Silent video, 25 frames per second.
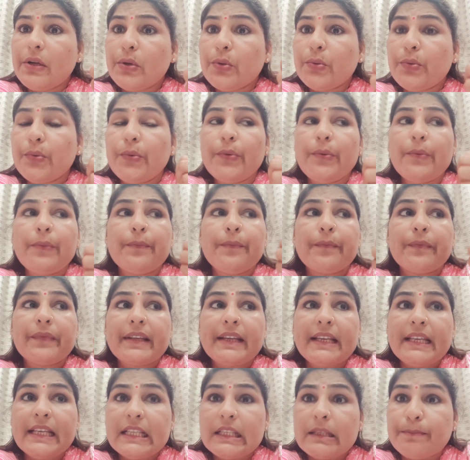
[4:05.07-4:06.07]
to
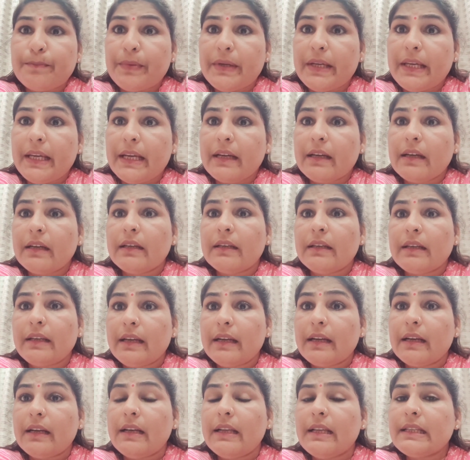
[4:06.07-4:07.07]
speak
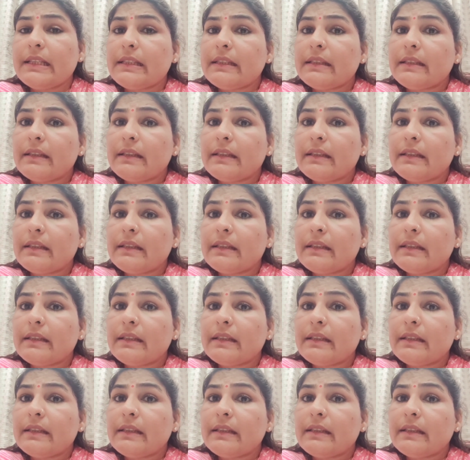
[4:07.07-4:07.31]
English